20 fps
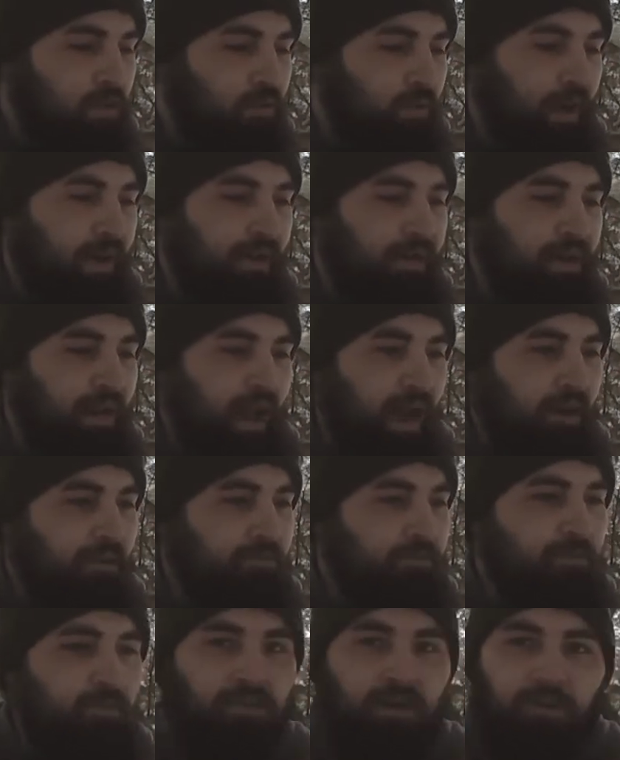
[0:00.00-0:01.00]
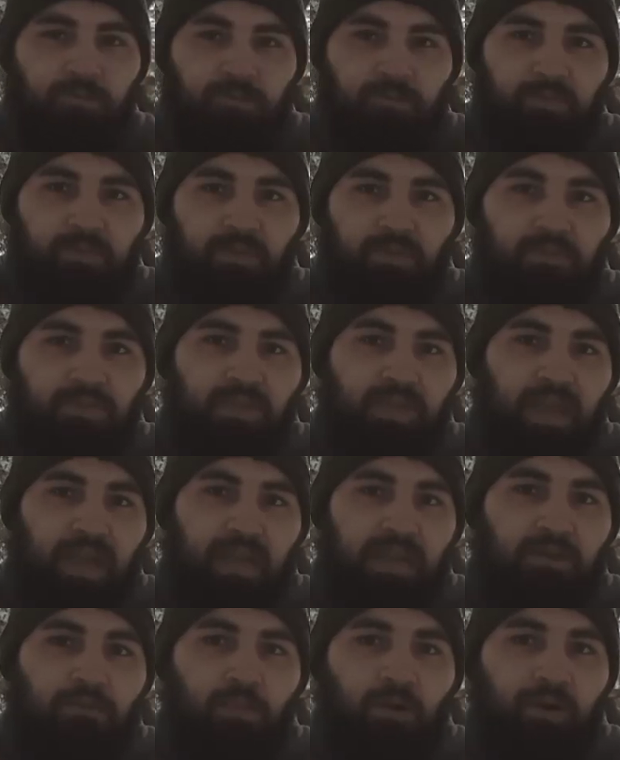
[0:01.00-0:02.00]
Granted, I'd feel comfortable using
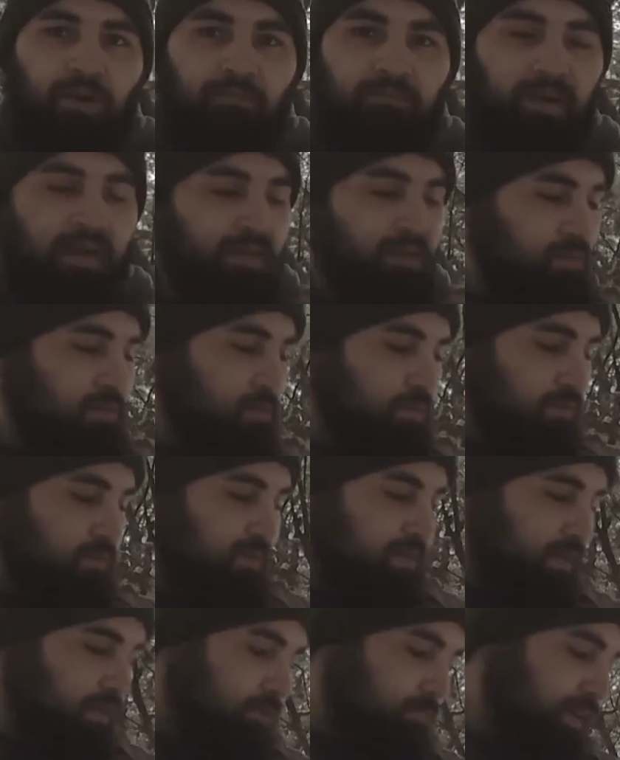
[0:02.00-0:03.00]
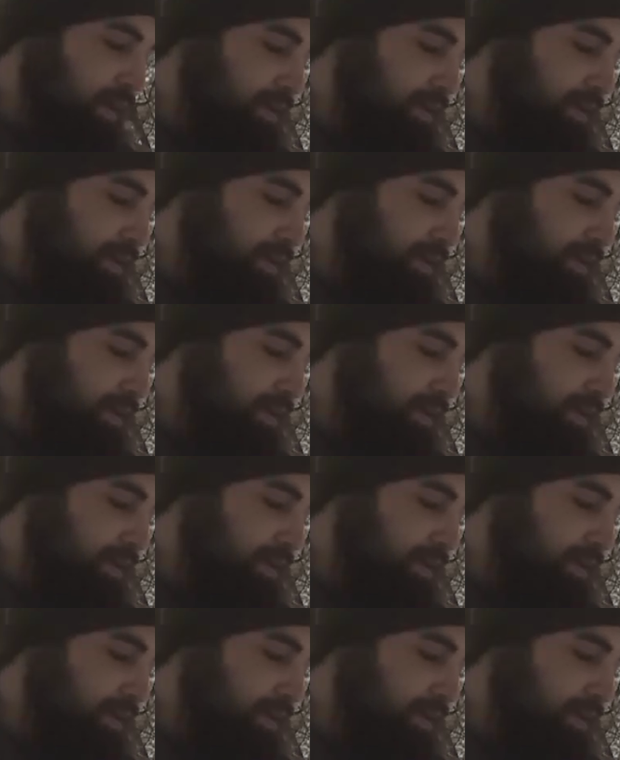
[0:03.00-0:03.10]
any one of my tools here,